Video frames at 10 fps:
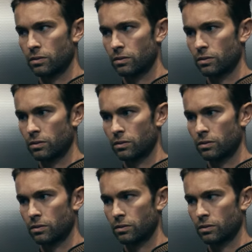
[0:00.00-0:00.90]

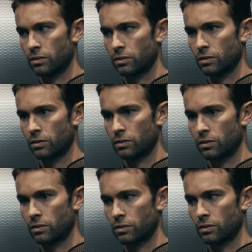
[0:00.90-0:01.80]

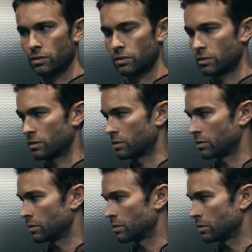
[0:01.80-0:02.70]

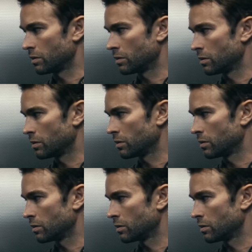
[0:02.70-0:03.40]
(not speaking)